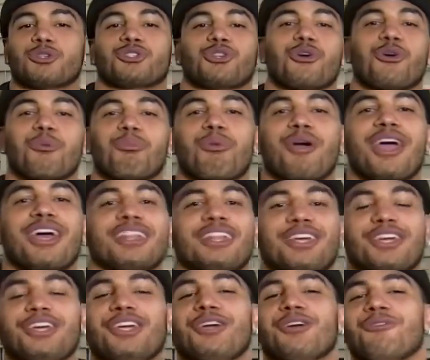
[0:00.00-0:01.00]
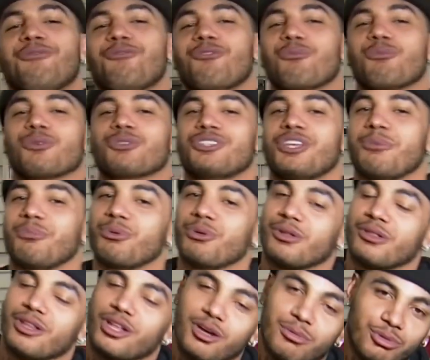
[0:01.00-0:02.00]
Shaun Bradley here, former
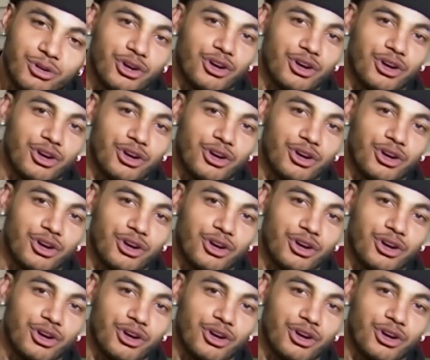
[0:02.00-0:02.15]
Temple alum,